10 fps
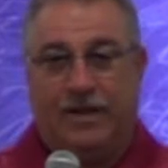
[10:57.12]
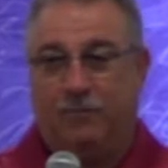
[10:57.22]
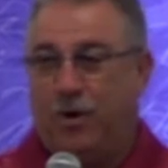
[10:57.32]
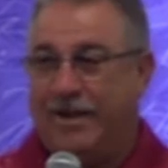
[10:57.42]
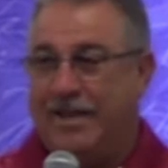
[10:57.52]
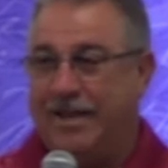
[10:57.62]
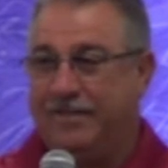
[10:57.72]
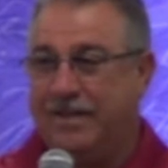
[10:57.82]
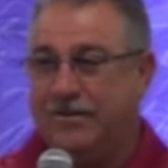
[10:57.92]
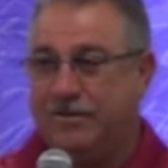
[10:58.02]
And why
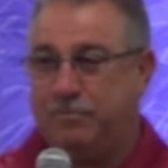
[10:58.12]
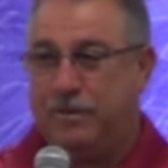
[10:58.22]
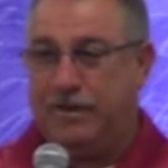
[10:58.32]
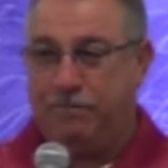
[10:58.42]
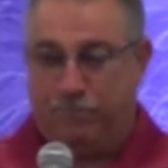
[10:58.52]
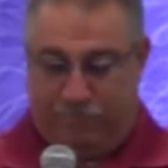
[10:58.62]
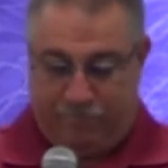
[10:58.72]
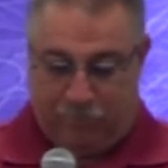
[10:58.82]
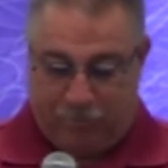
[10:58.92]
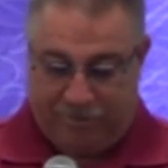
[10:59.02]
can't they just be
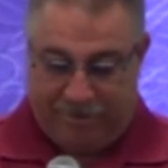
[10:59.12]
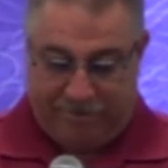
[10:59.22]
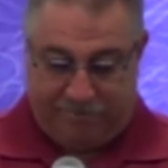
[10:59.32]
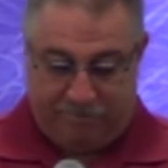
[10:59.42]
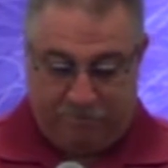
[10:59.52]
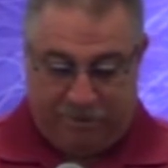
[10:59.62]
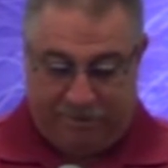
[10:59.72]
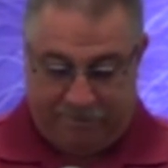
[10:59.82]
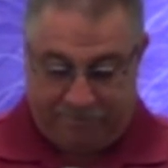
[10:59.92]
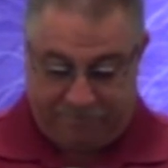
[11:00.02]
more like
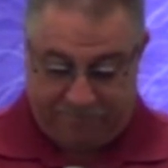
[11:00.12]
me?